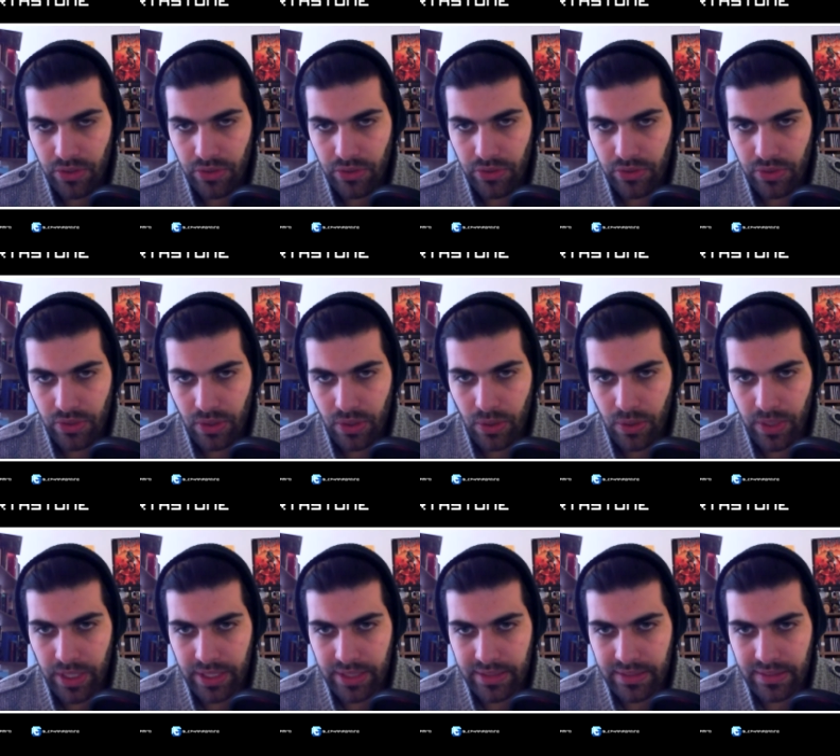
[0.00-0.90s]
So
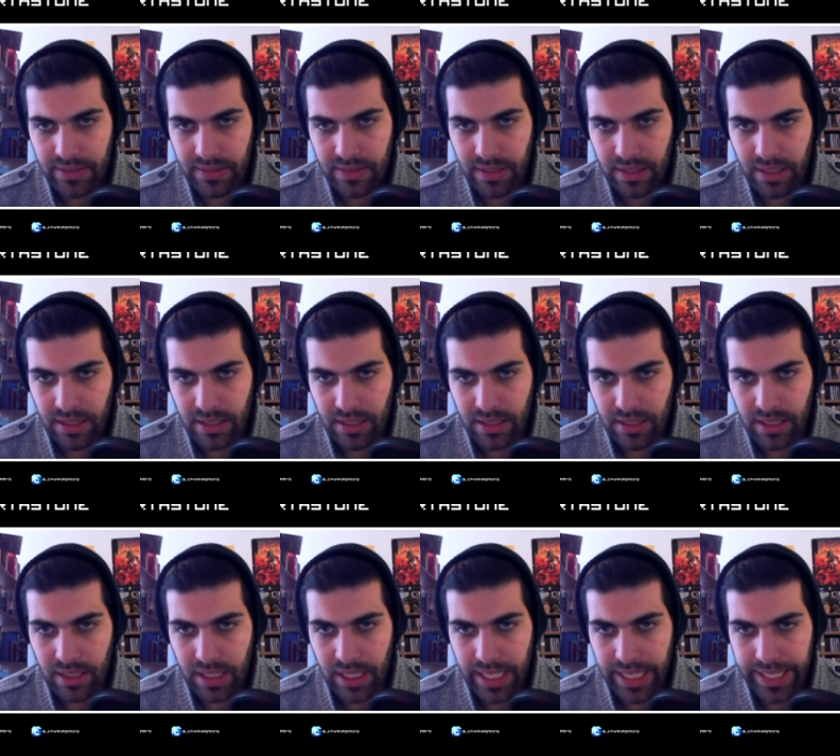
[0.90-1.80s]
it's
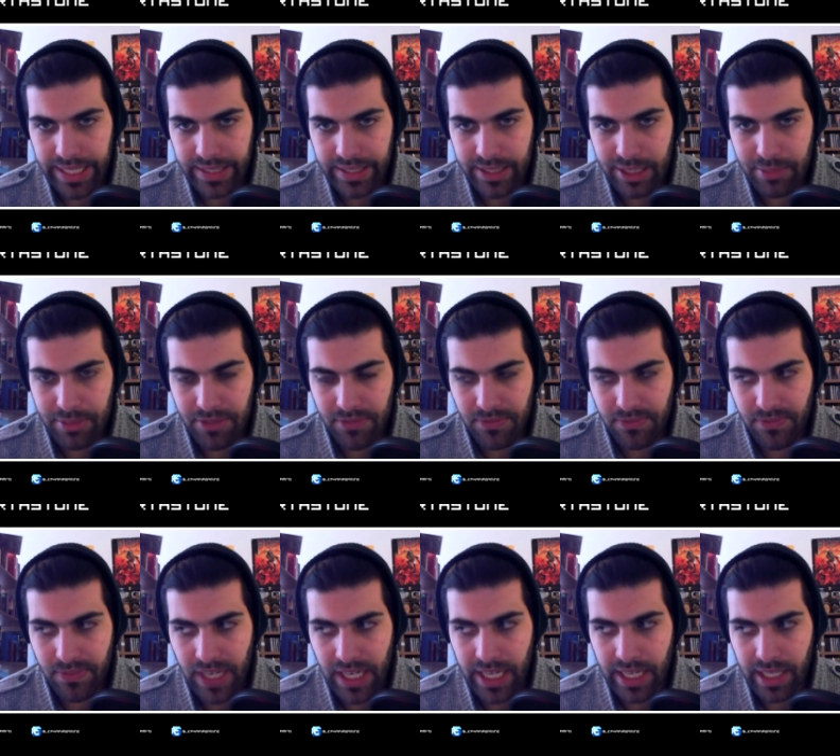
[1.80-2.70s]
a Demon
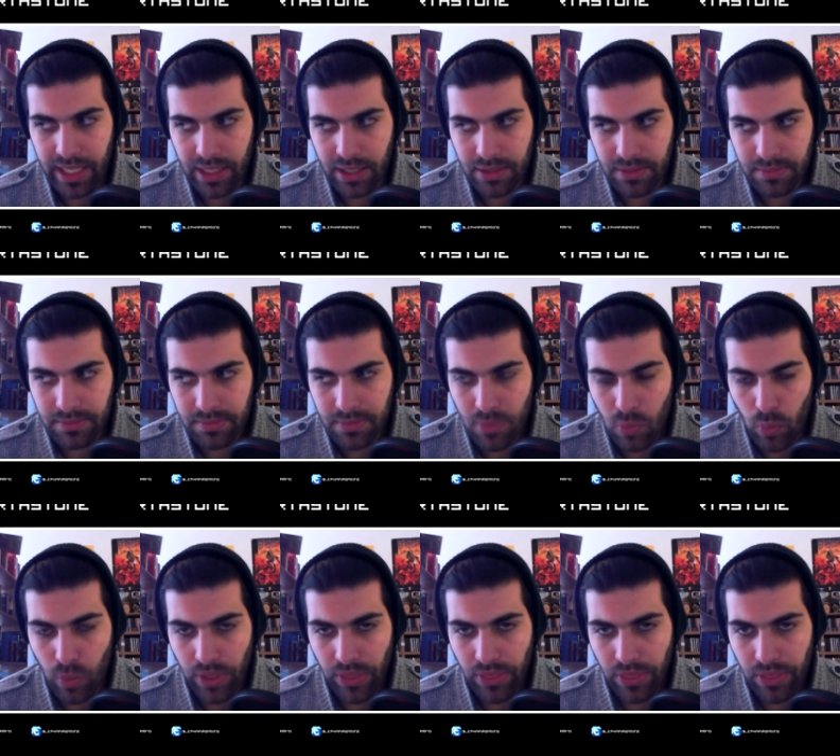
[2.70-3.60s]
Fire
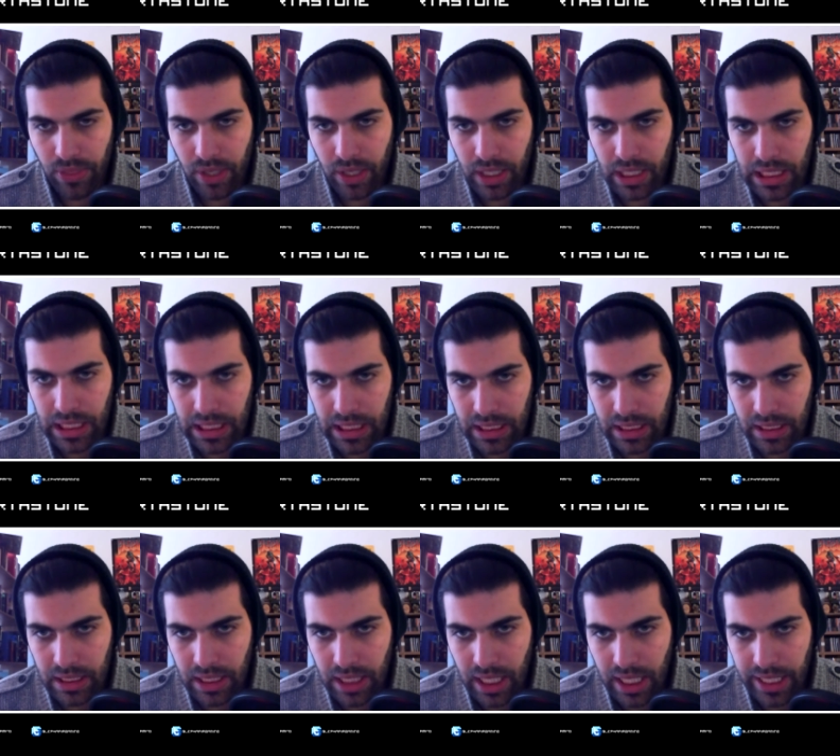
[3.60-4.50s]
with
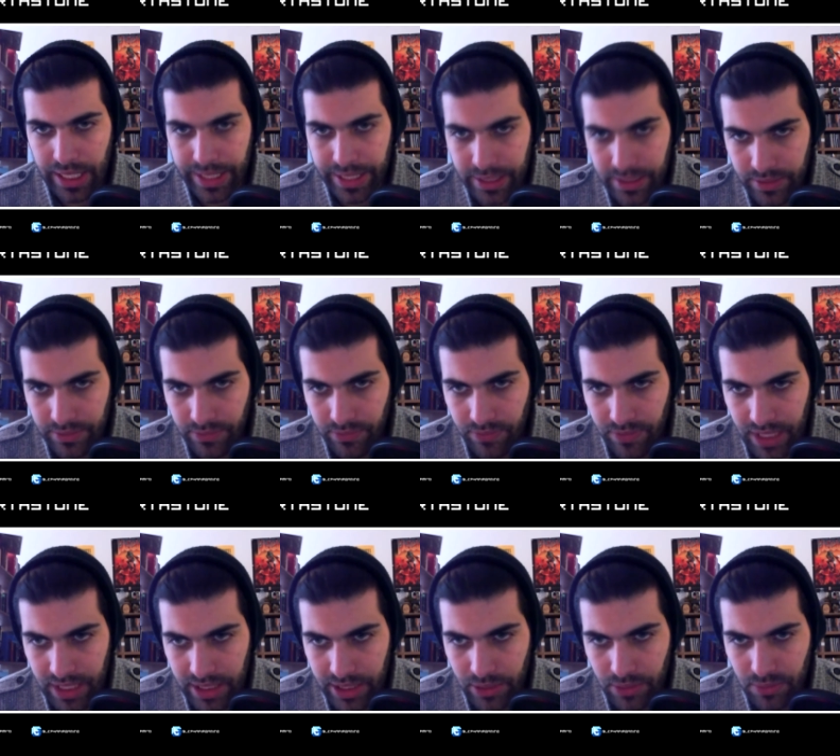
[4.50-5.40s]
higher
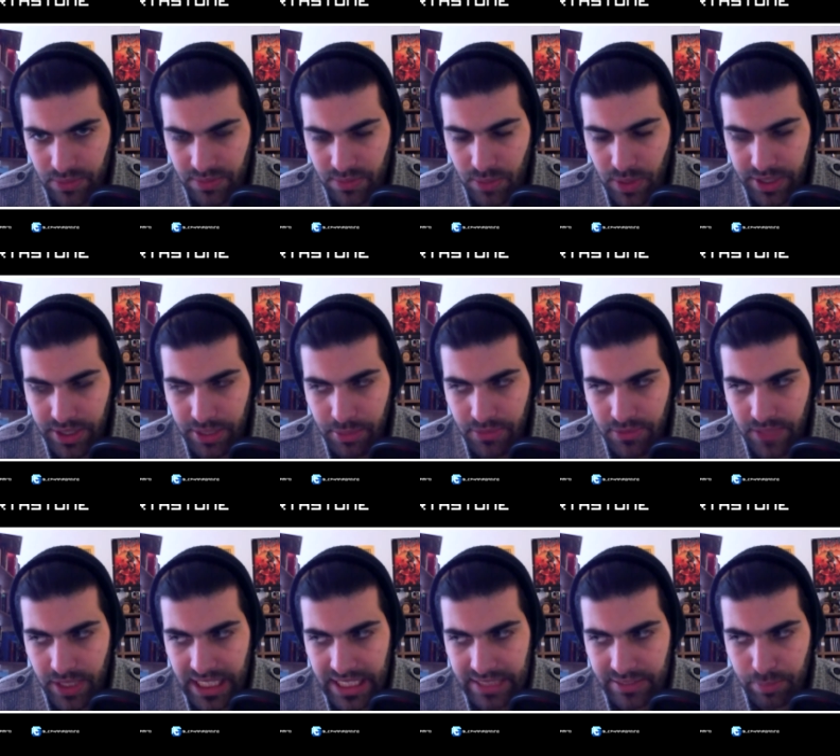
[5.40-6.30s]
value. Well, Demon
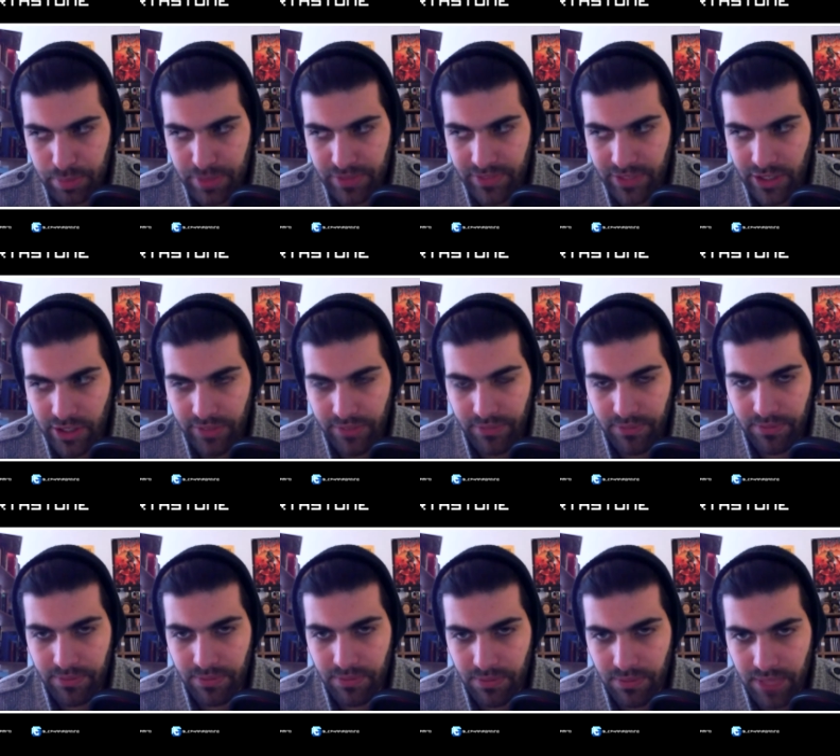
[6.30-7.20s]
Fire hasn't been very
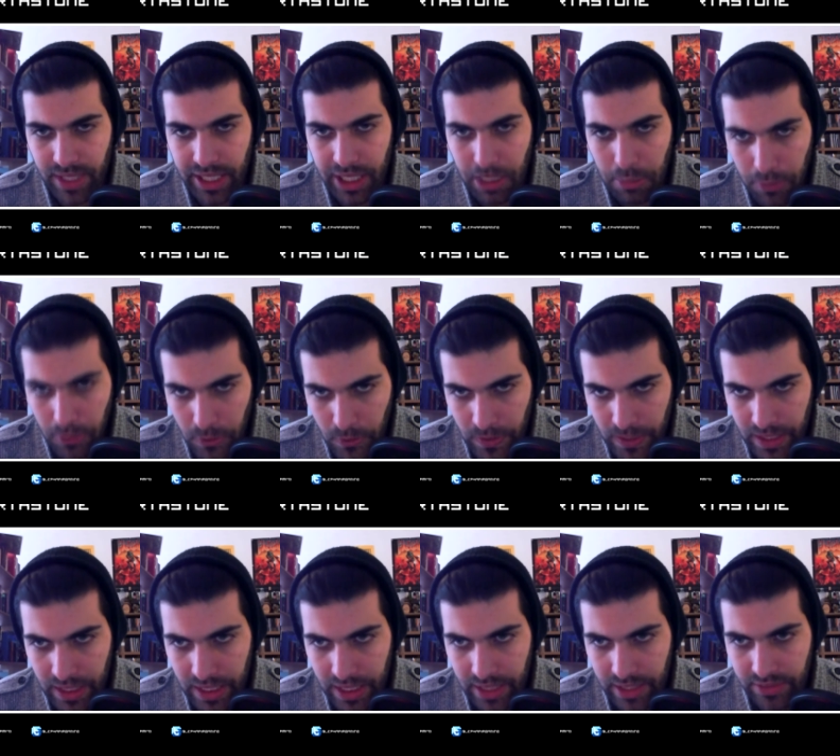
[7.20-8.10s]
viable,
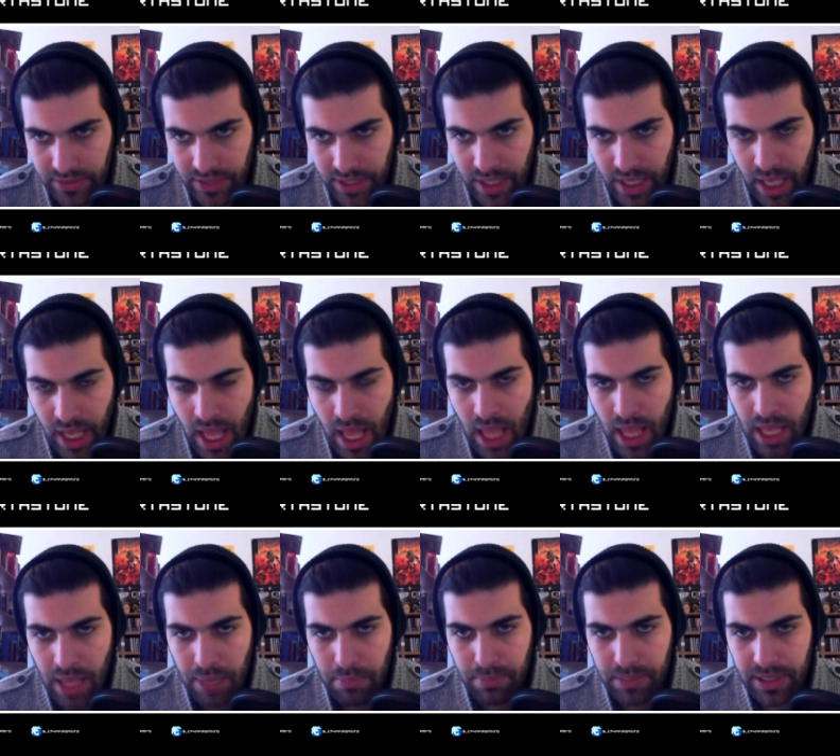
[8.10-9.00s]
has it?
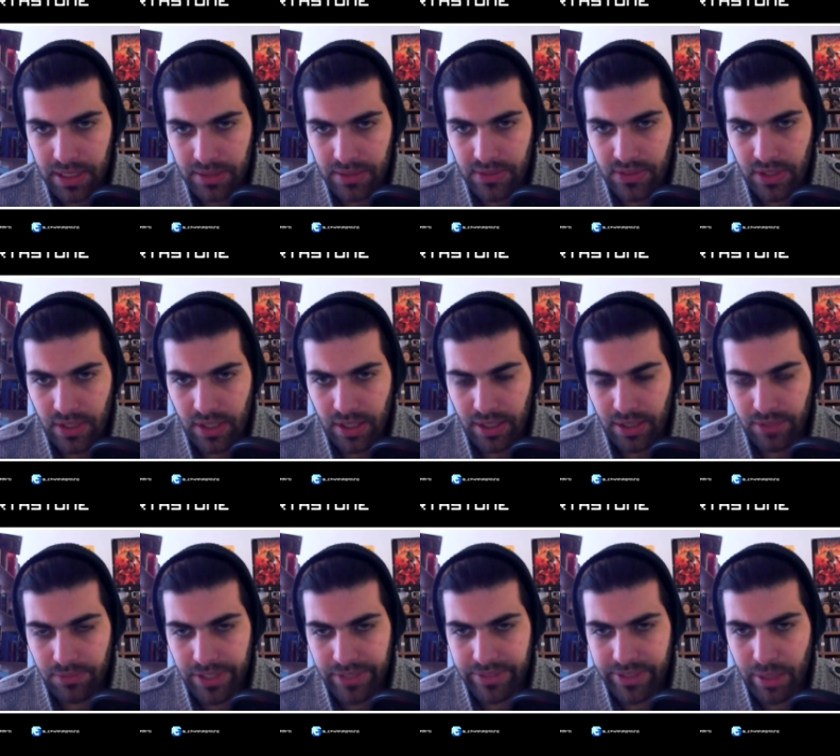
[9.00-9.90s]
But
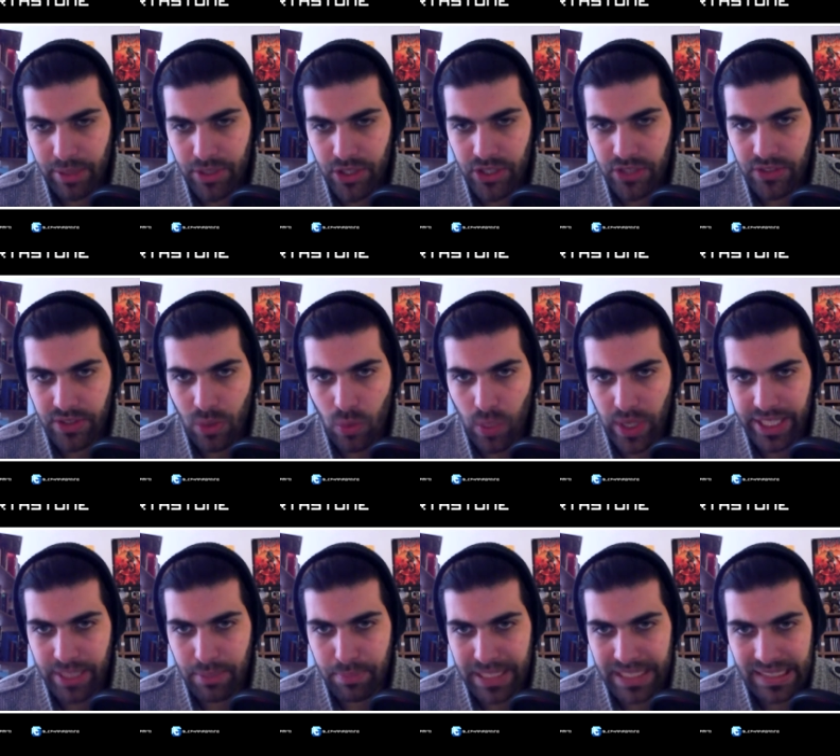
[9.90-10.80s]
5 damage is
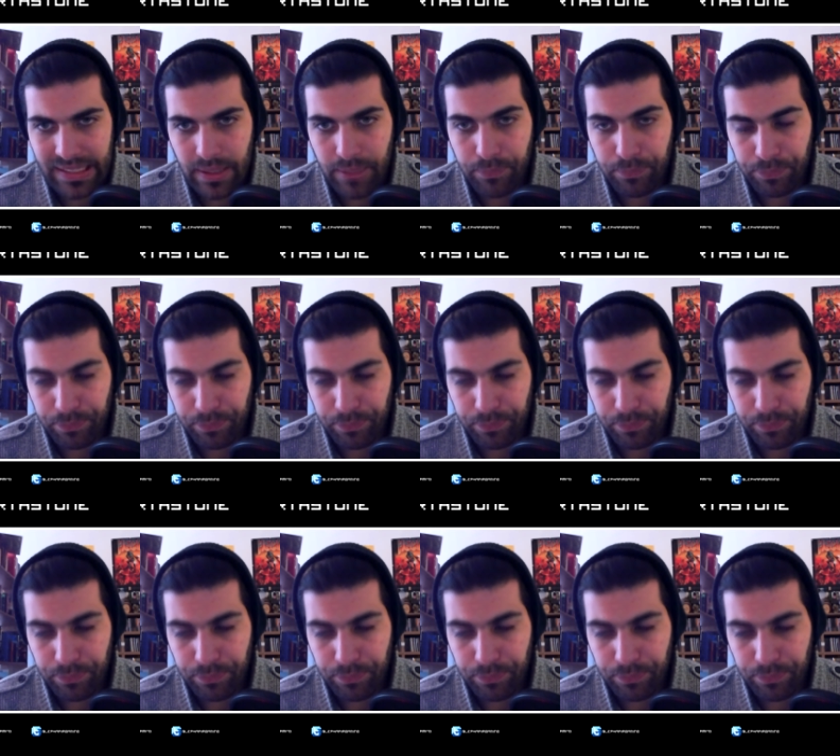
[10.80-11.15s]
quite a bit.